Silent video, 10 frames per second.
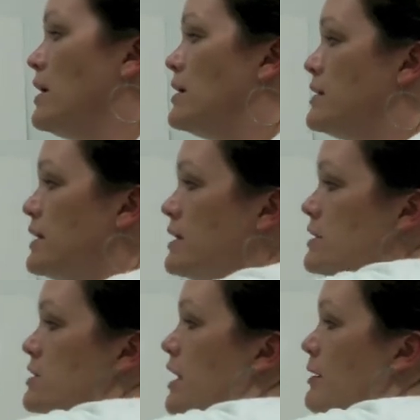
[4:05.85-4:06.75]
And then I need
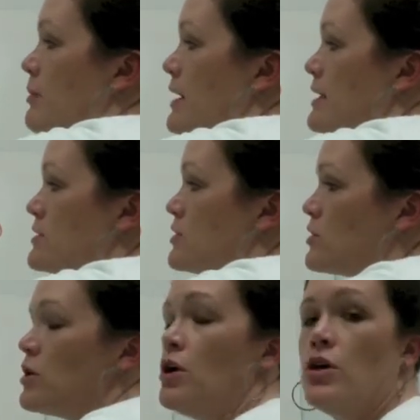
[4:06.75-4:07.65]
to check my
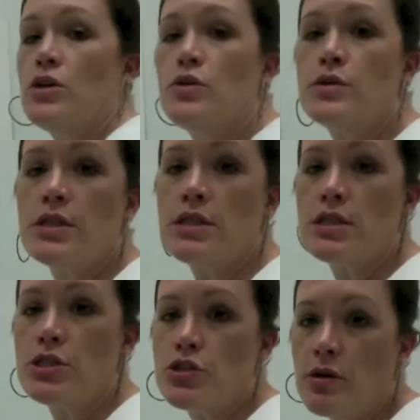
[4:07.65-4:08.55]
answer using the
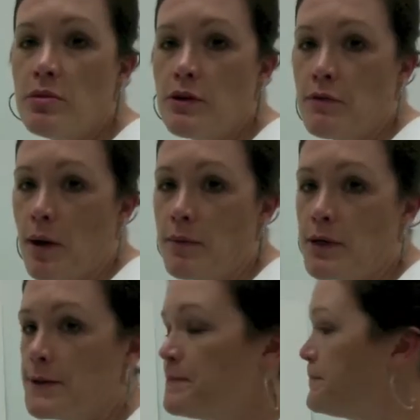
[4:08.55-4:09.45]
distributive property.